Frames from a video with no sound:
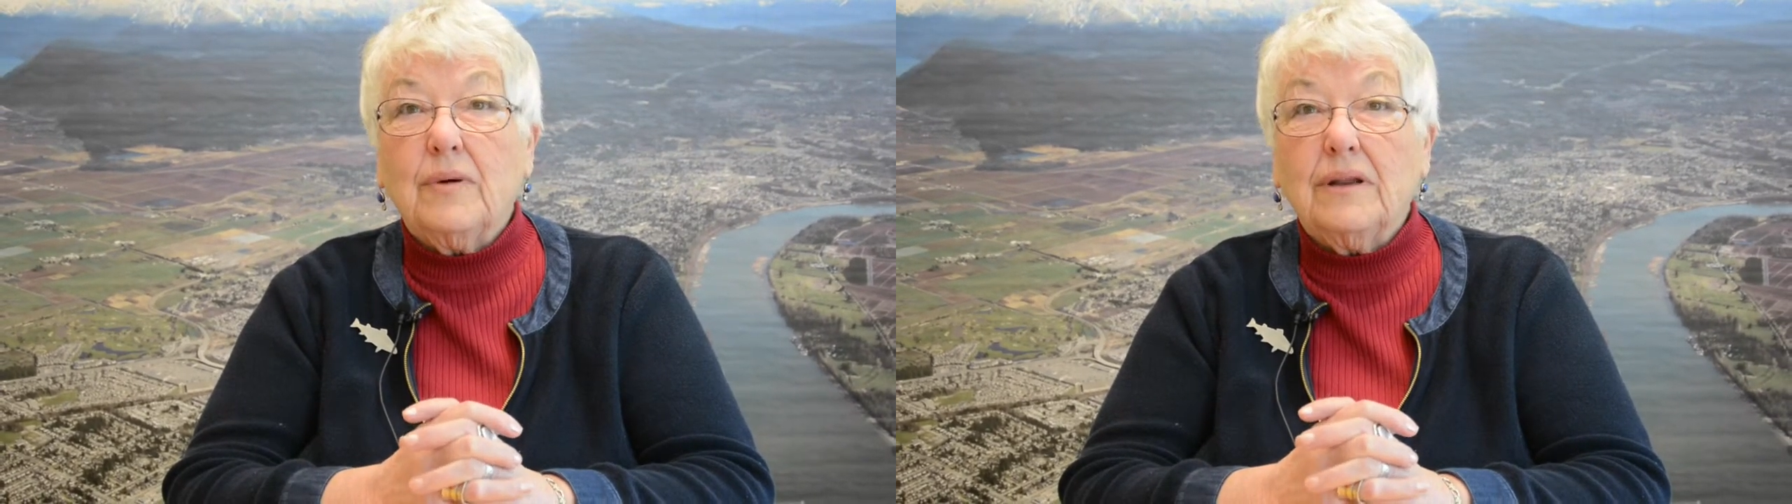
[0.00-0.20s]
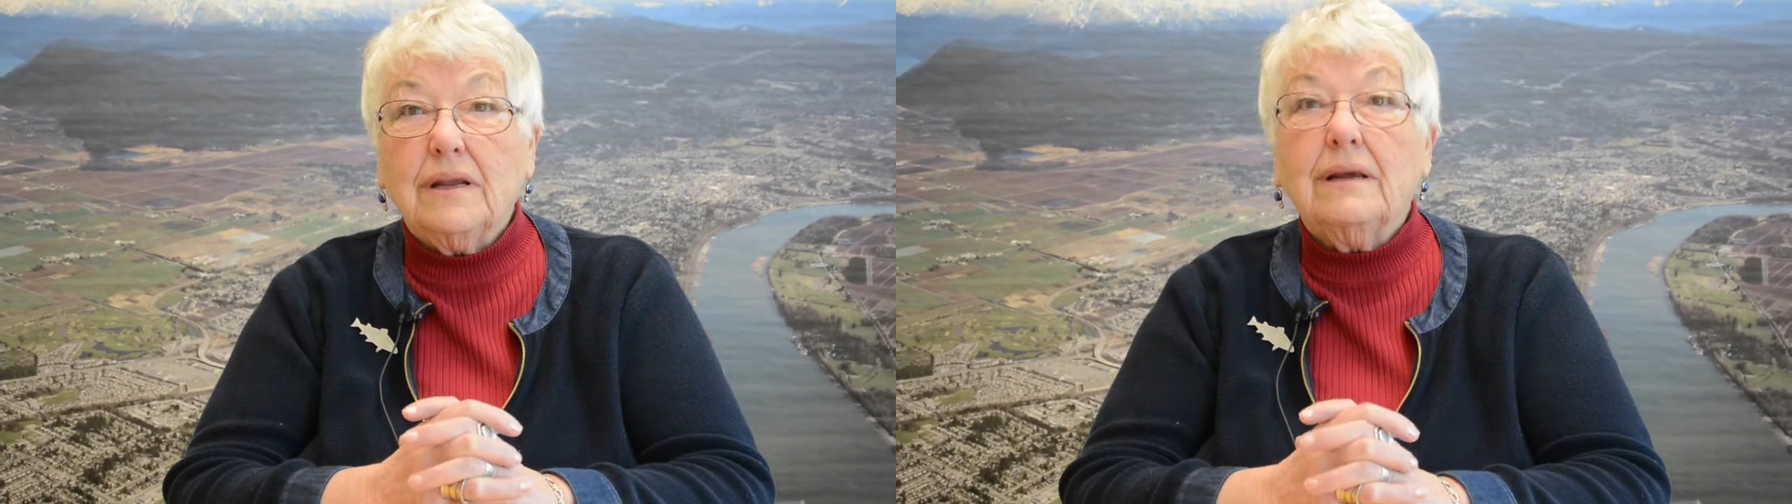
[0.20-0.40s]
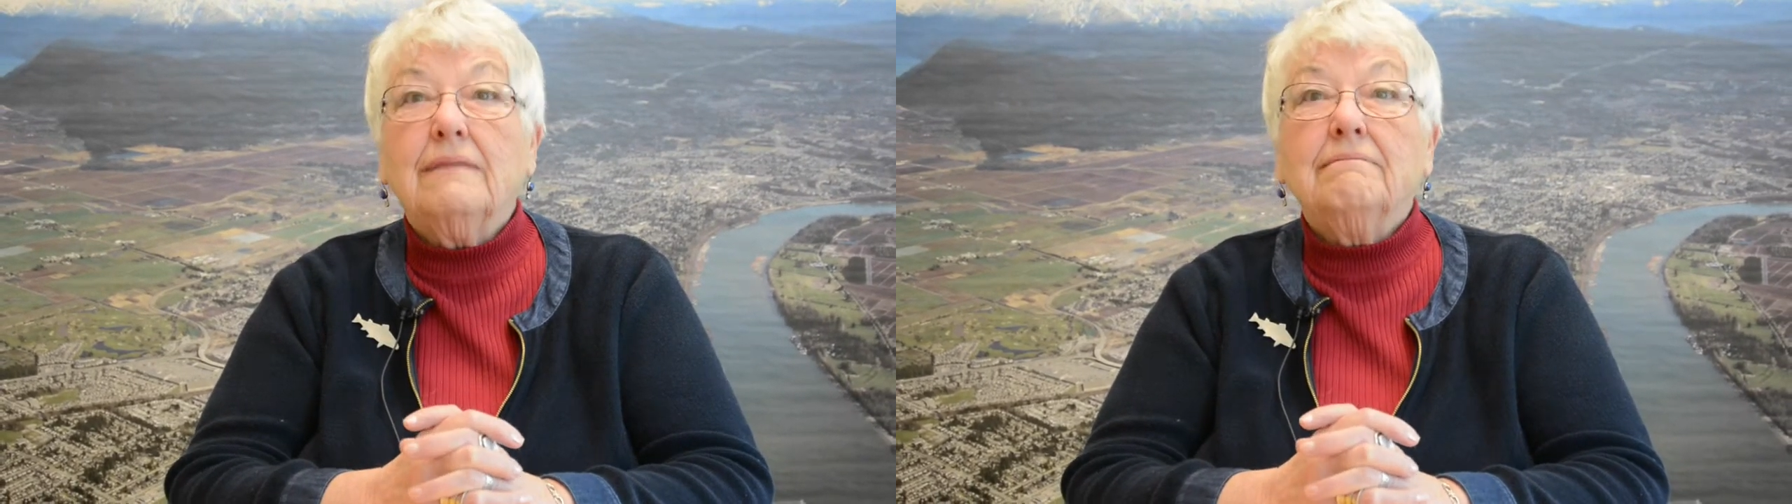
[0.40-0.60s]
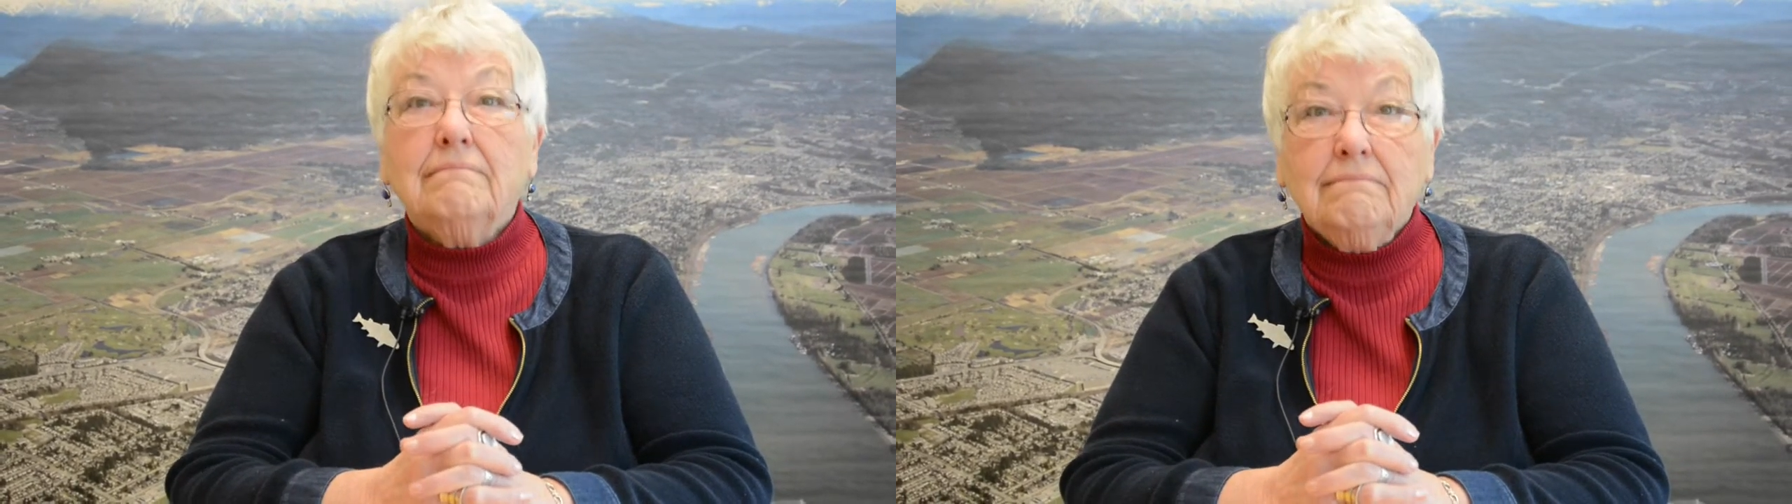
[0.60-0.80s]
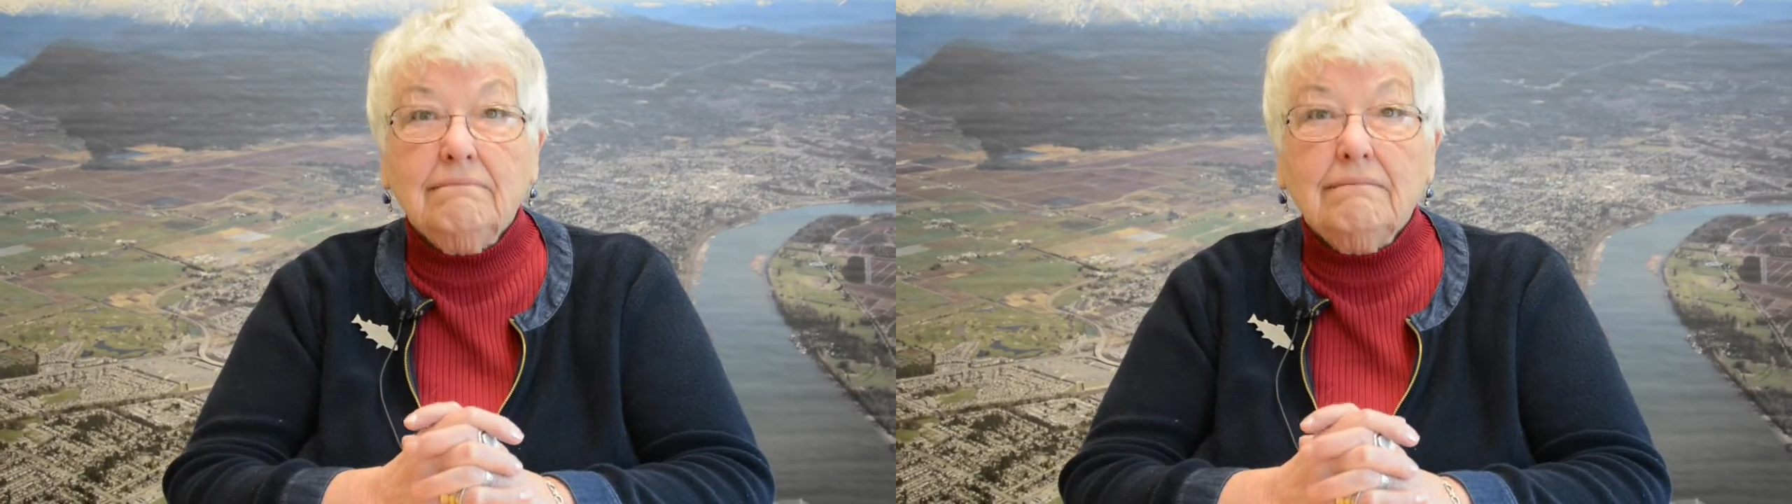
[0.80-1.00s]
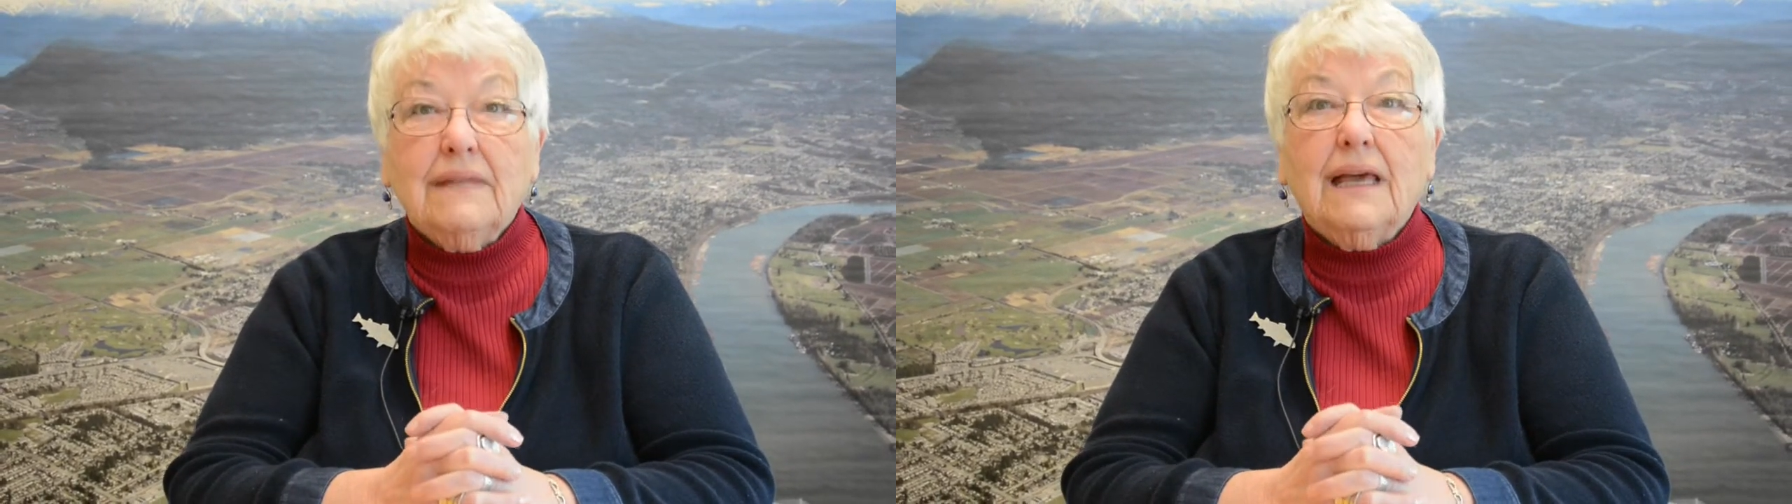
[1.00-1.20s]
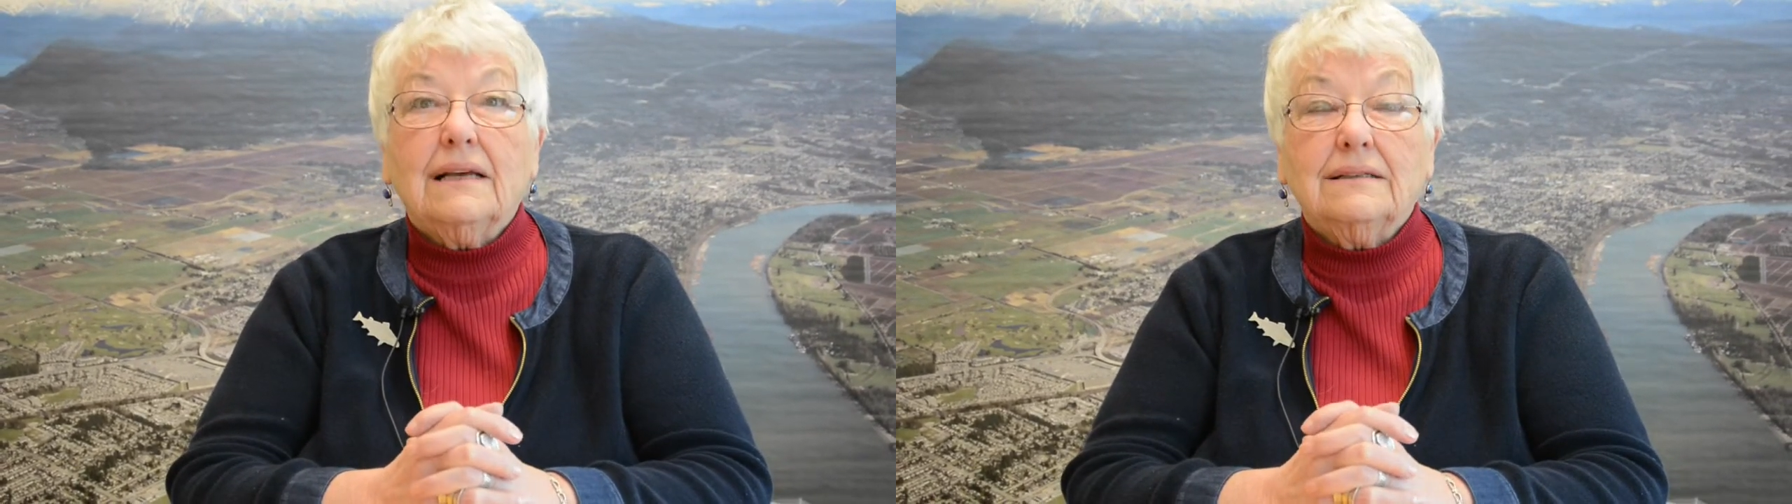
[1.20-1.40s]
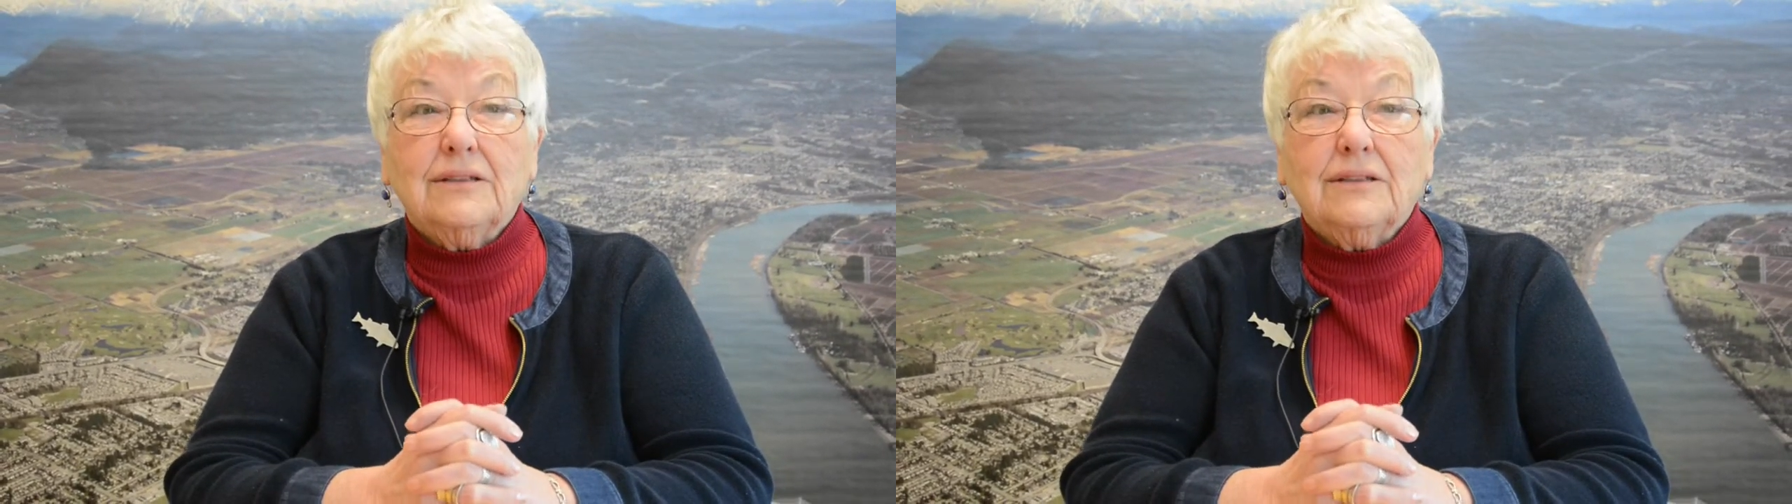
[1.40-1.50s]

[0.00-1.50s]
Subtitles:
But yeah,